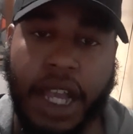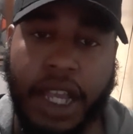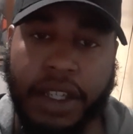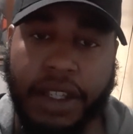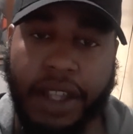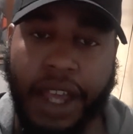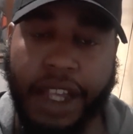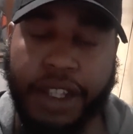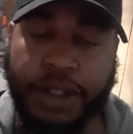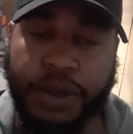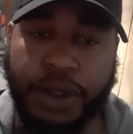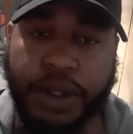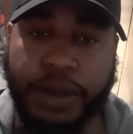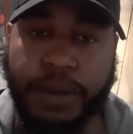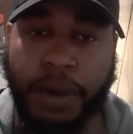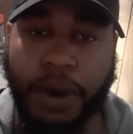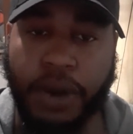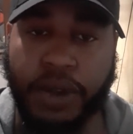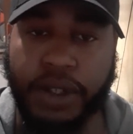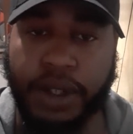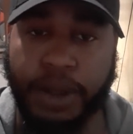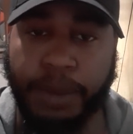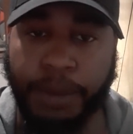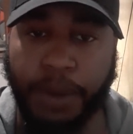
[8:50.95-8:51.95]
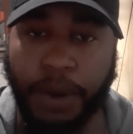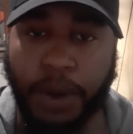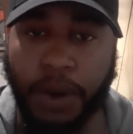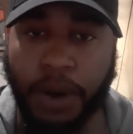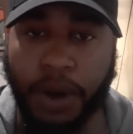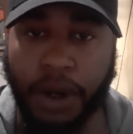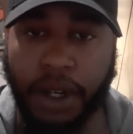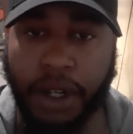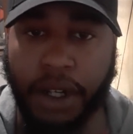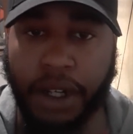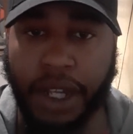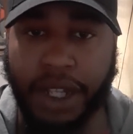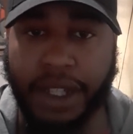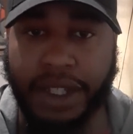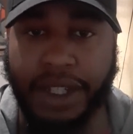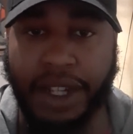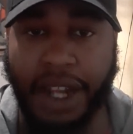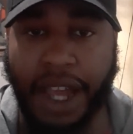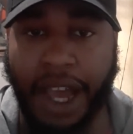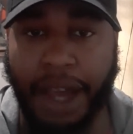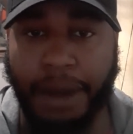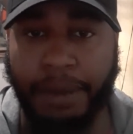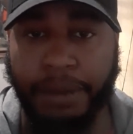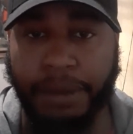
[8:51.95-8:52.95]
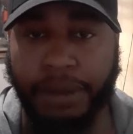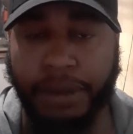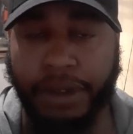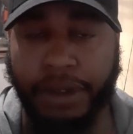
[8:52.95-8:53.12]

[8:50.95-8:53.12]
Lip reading: So that's what's most important. It's not